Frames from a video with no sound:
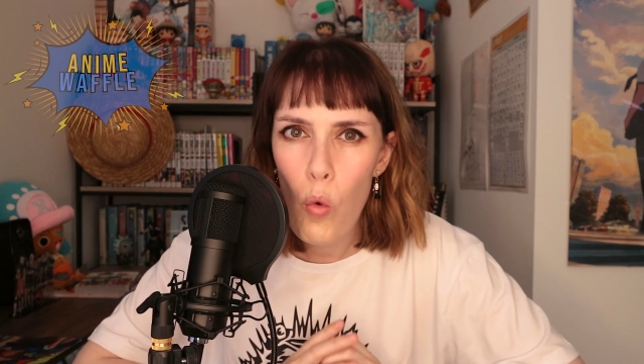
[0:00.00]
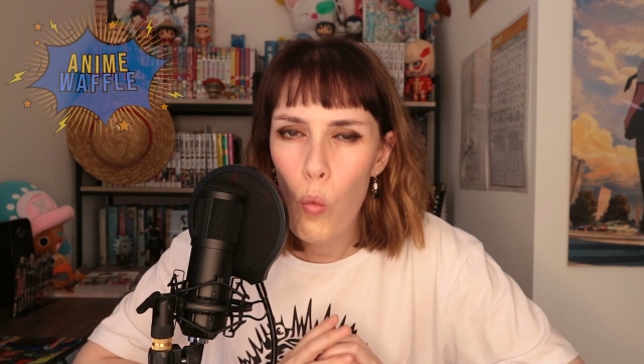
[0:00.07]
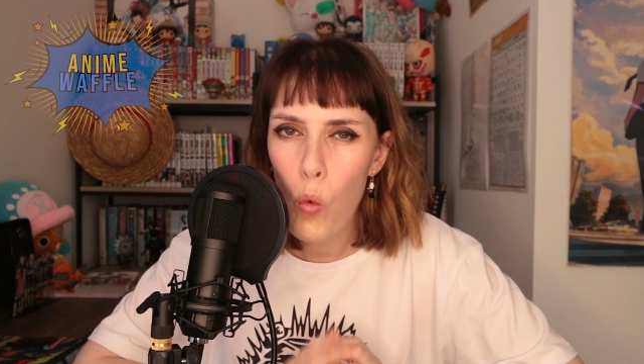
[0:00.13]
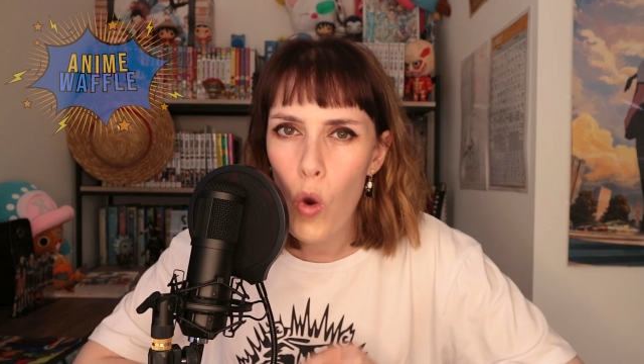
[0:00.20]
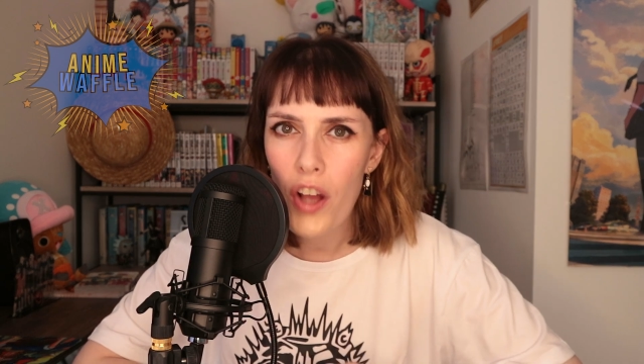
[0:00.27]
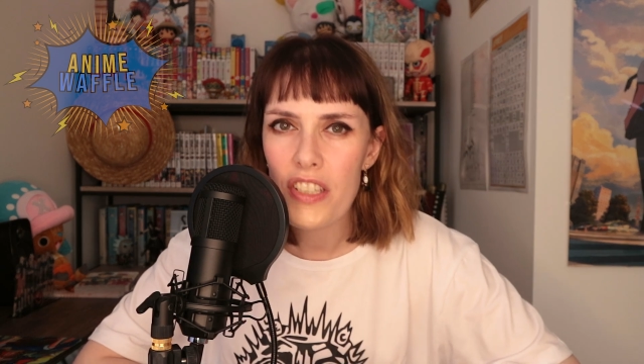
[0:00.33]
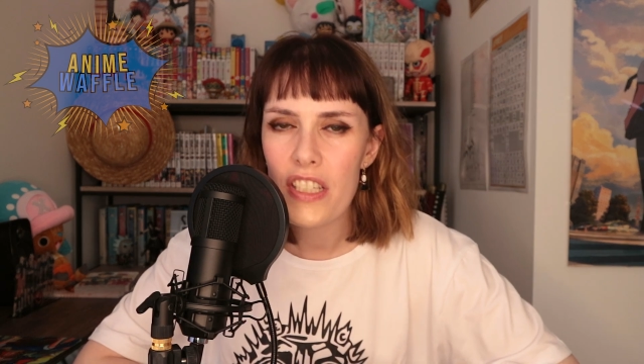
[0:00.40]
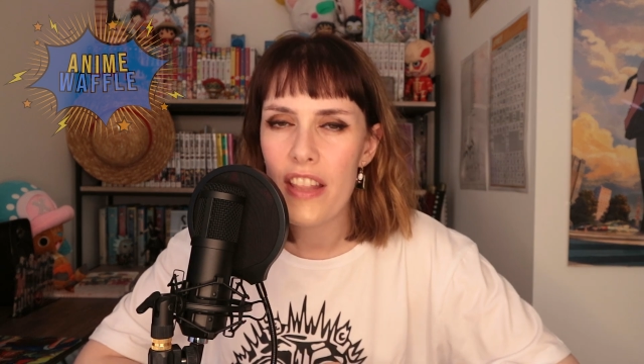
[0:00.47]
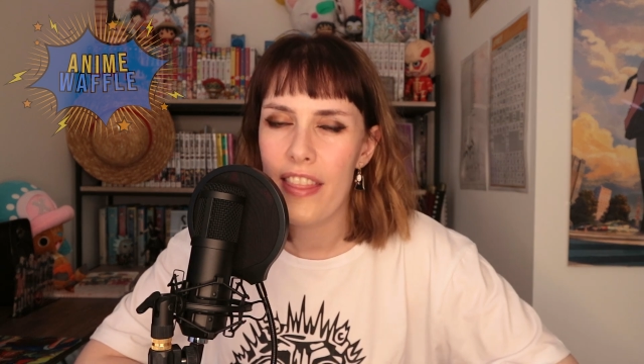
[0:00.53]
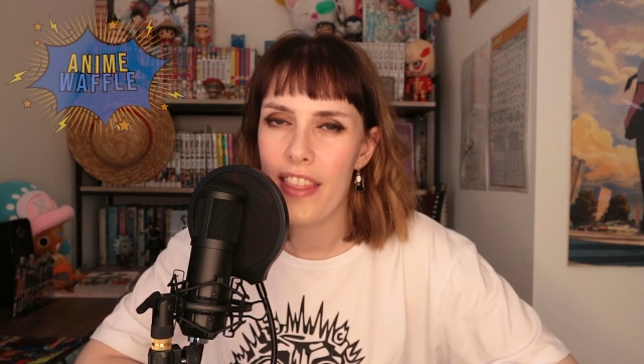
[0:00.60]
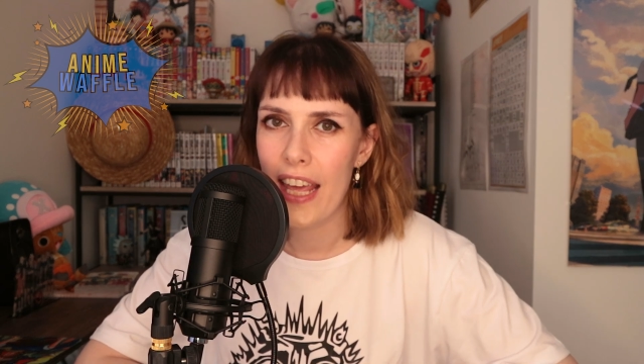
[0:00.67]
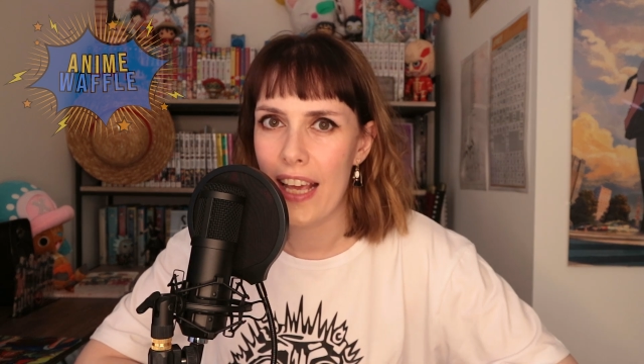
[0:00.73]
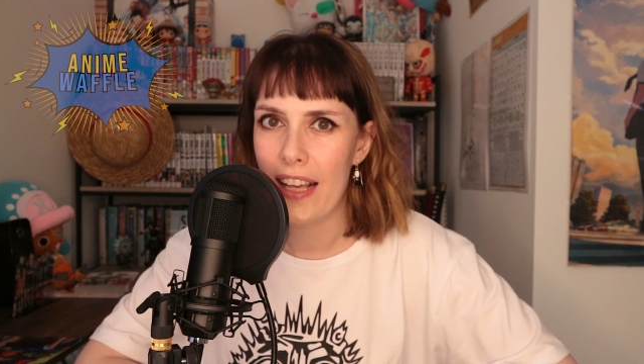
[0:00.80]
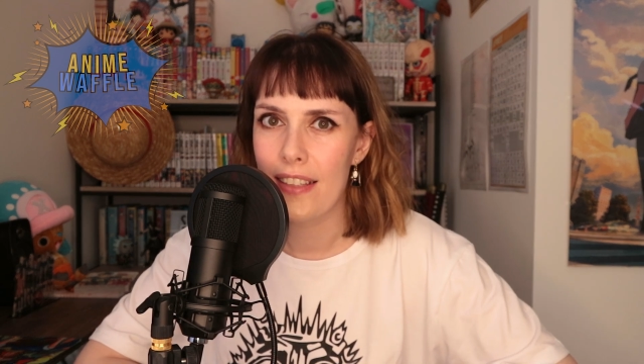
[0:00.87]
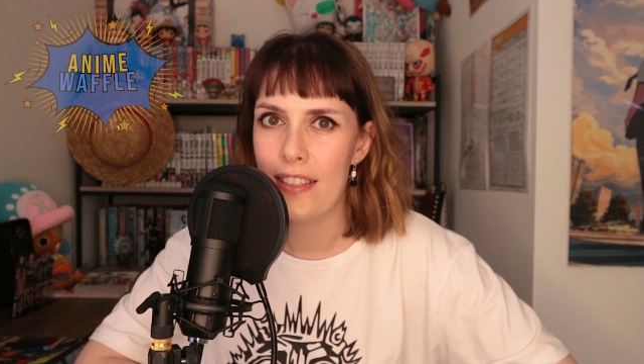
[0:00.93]
what
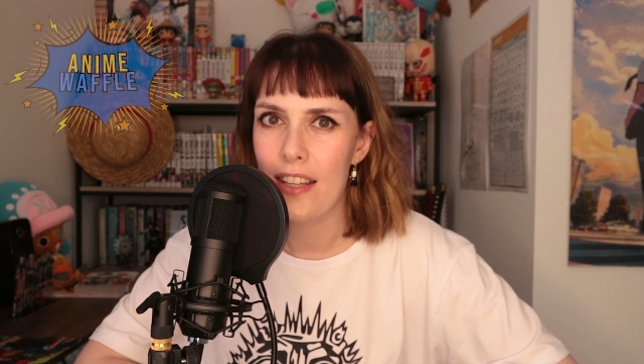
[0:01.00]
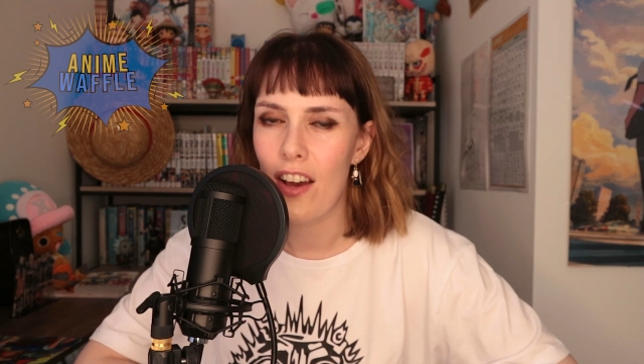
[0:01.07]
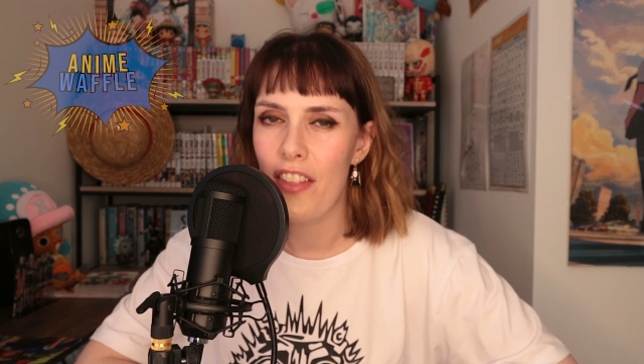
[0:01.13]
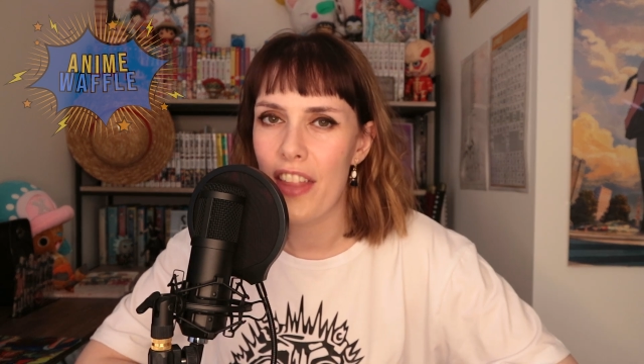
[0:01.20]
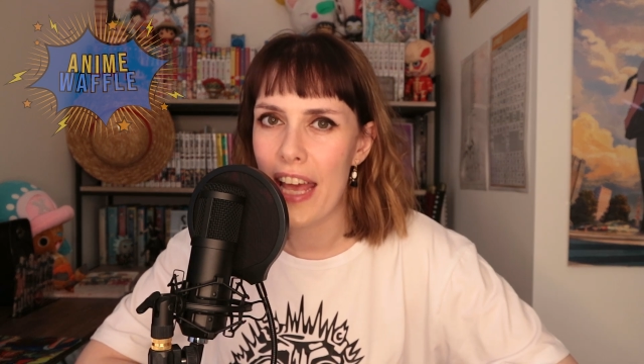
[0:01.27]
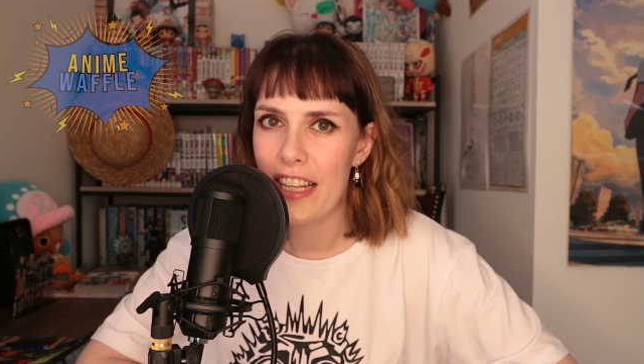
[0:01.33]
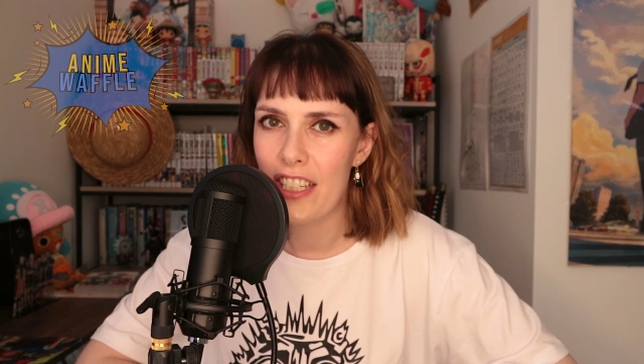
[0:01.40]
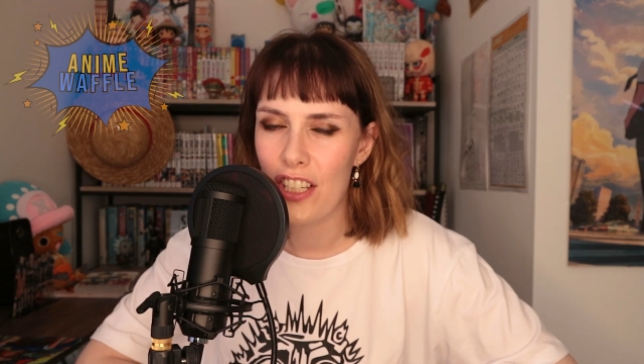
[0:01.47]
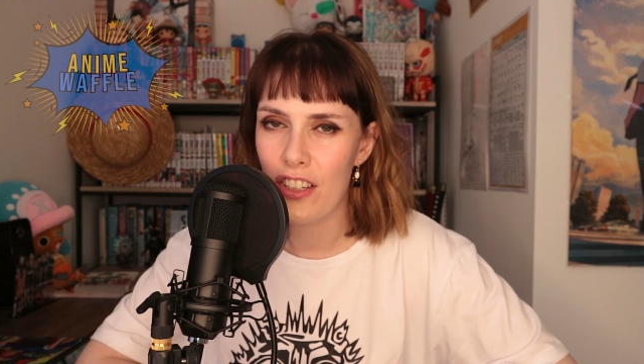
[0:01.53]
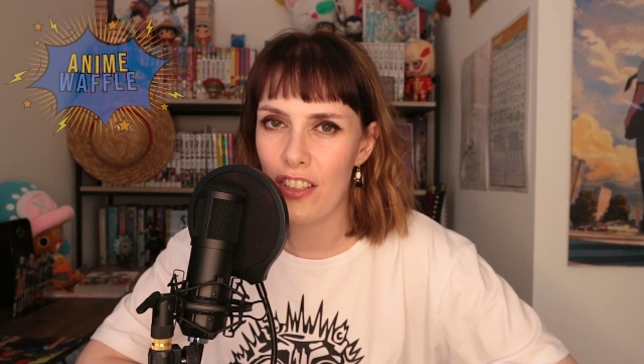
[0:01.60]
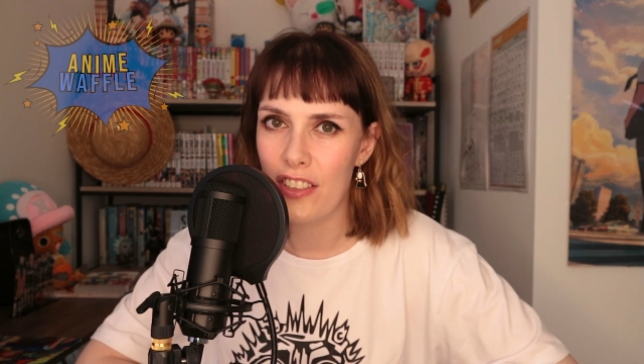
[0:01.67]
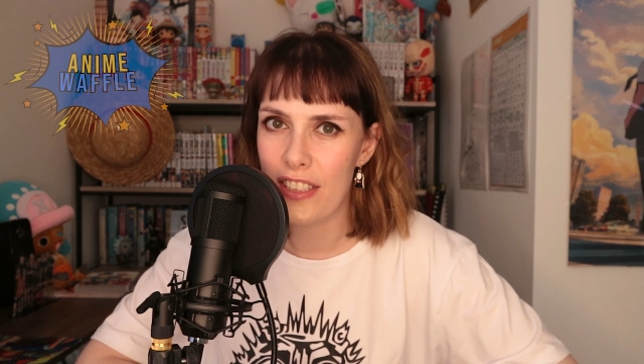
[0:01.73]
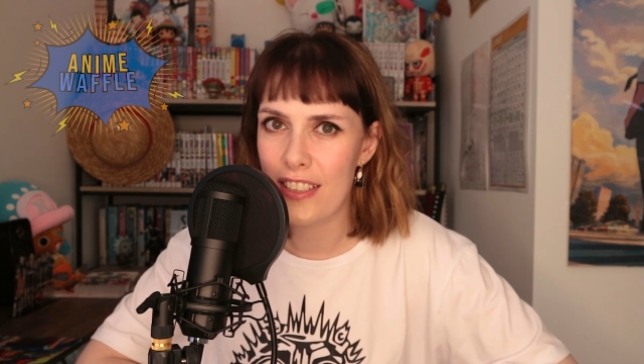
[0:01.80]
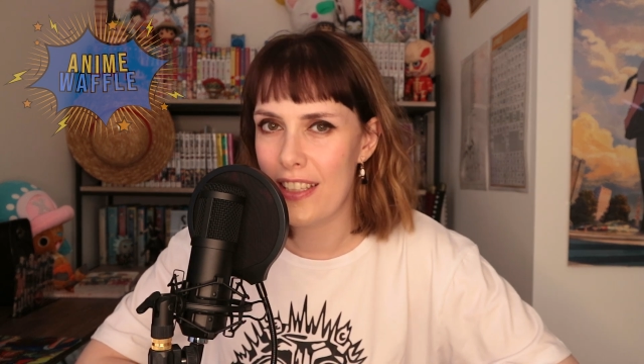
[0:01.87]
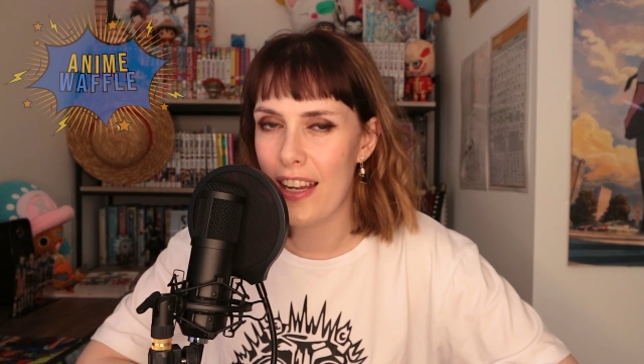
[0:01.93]
things are there to
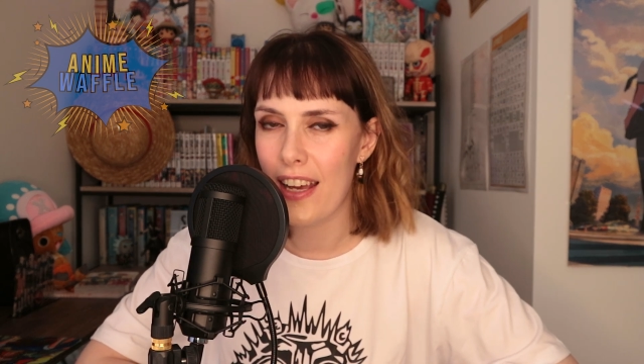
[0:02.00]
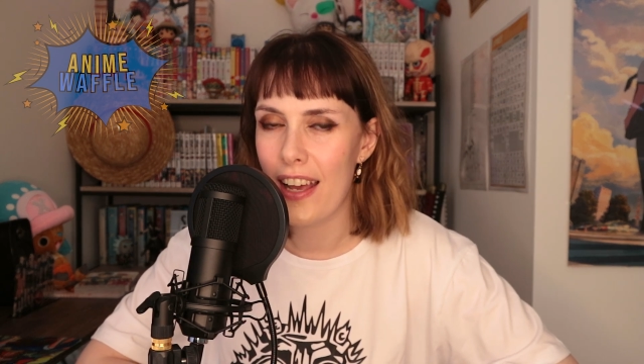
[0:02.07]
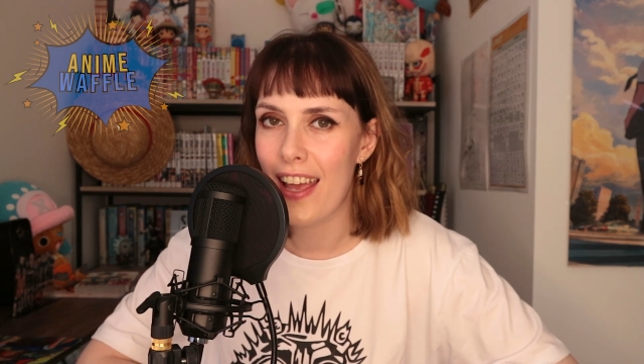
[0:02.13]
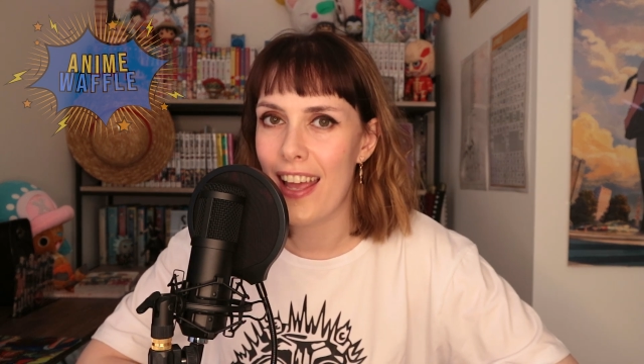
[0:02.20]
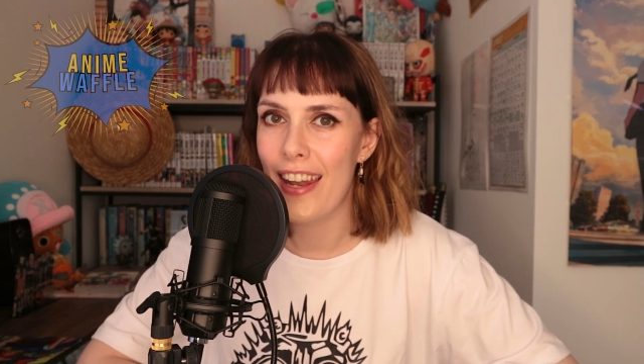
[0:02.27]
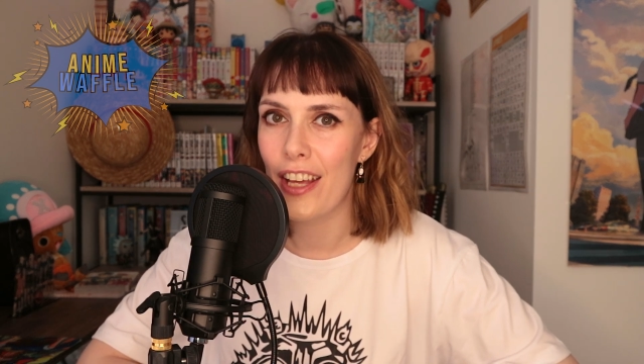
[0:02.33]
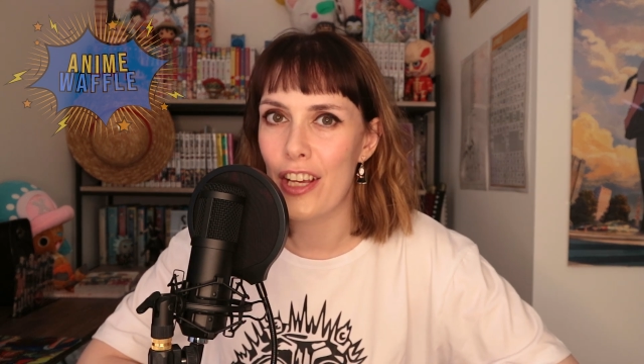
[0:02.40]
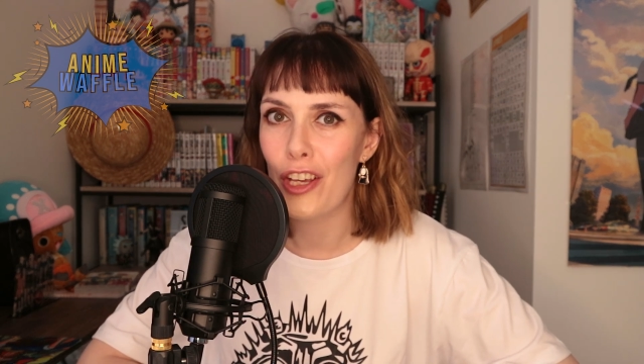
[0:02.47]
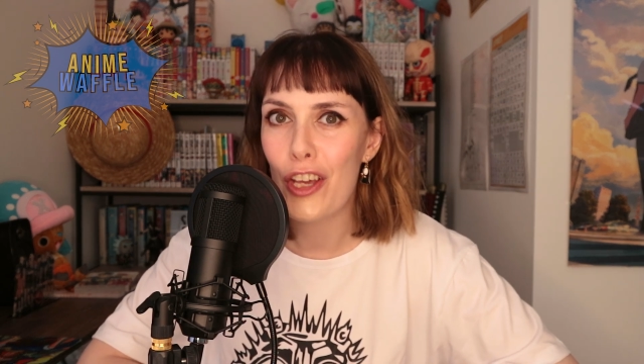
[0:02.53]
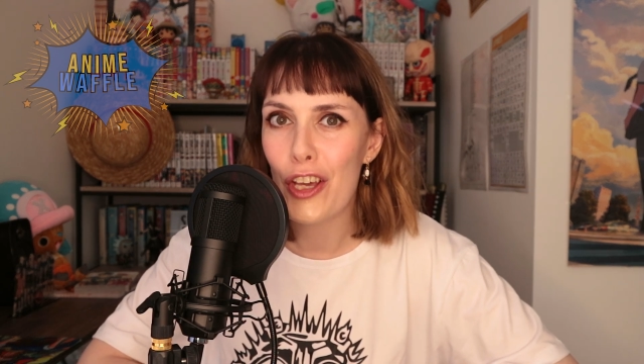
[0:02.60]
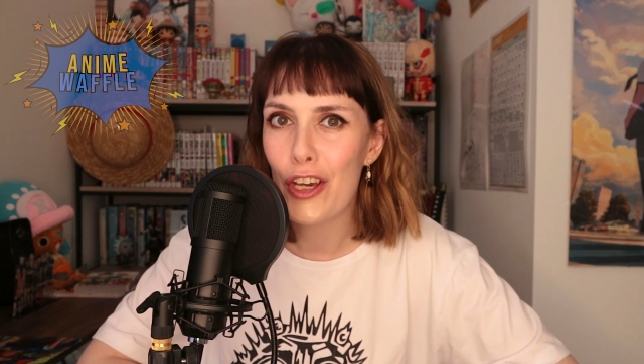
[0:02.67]
consider in a